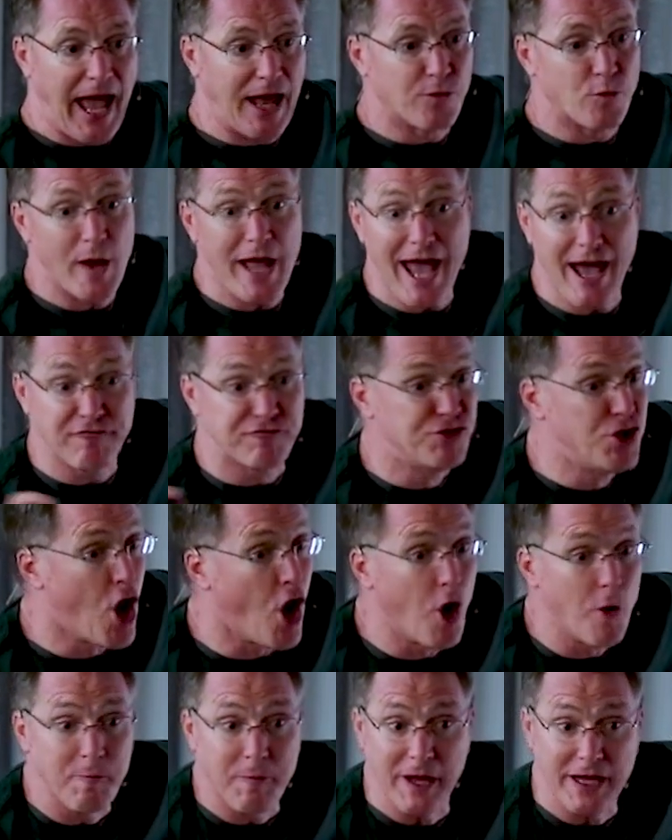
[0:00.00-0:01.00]
And we have
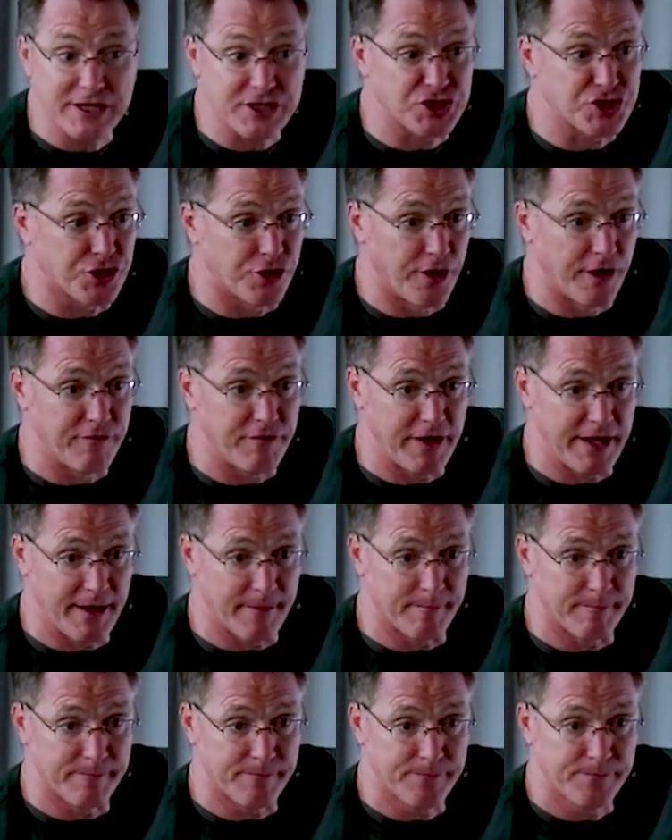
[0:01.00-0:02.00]
no picture of
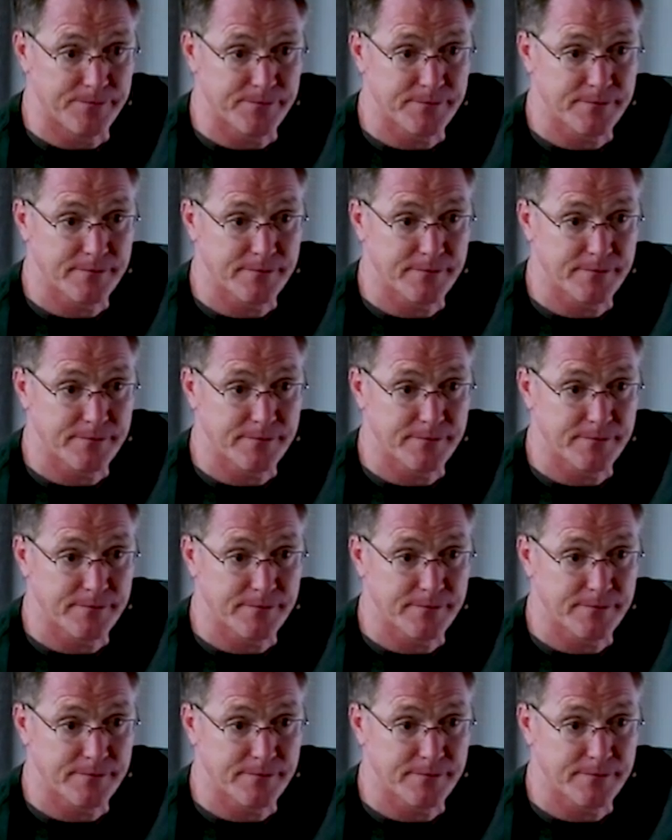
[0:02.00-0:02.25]
him.